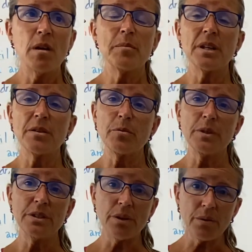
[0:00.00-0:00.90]
but if we
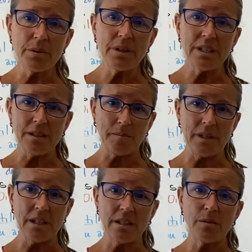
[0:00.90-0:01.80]
don't eat
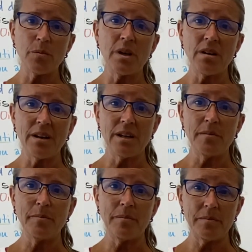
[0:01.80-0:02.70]
meat, we're
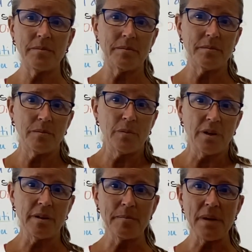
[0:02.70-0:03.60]

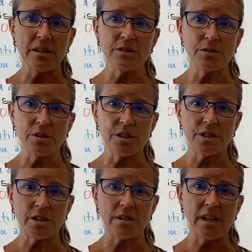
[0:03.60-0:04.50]
in malnutrition,